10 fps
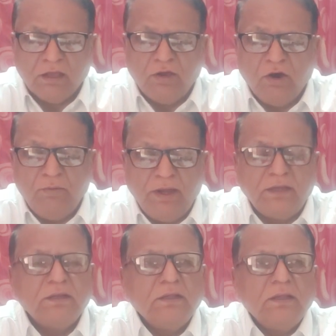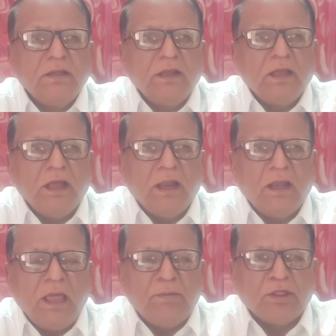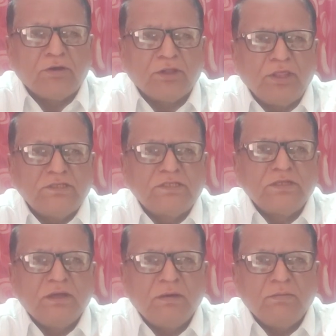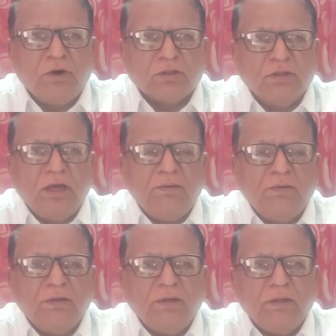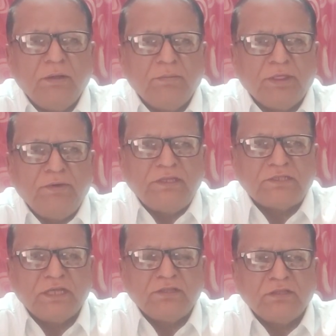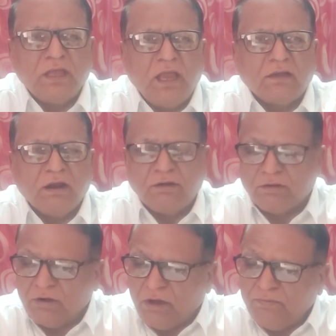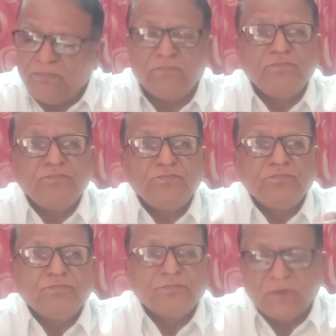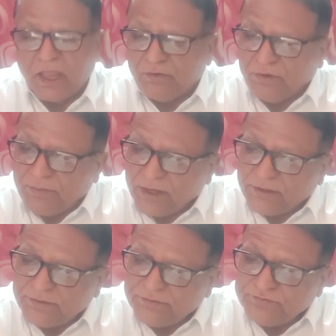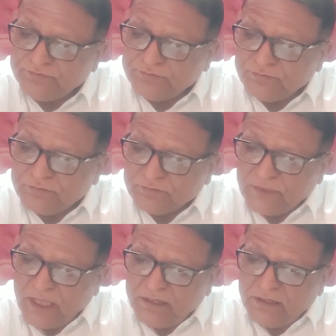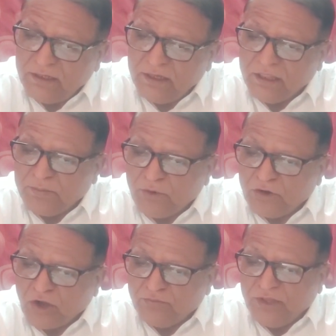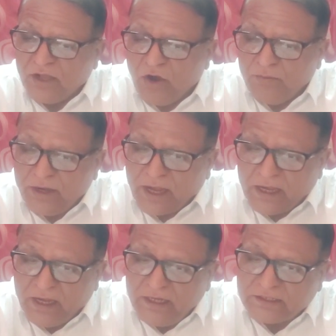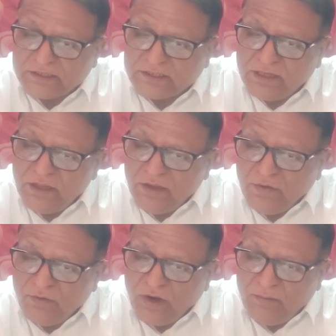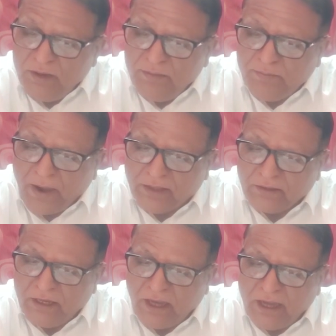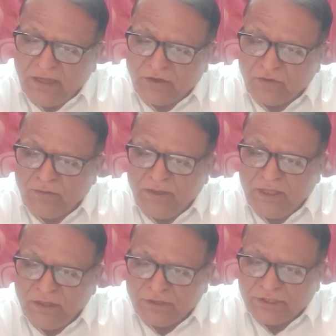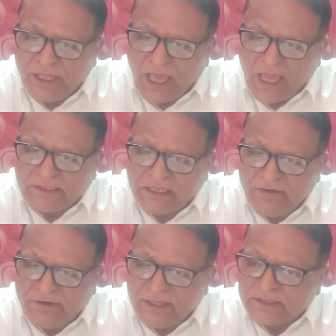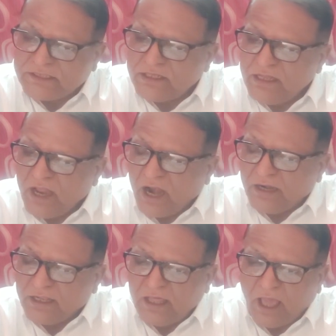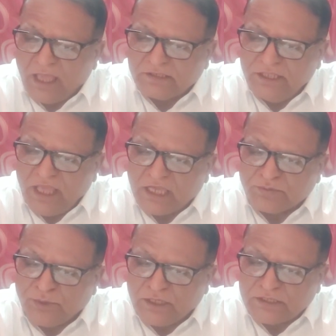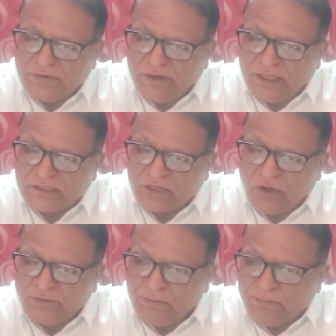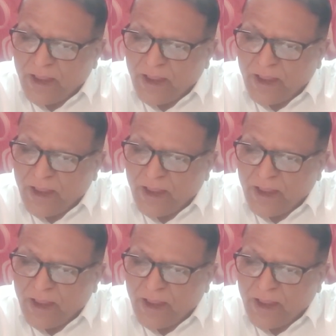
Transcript: government laboratories for the prevention and control of environment. Then report of the government analyst will be final, and it will be used as evidence as the expert's evidence of the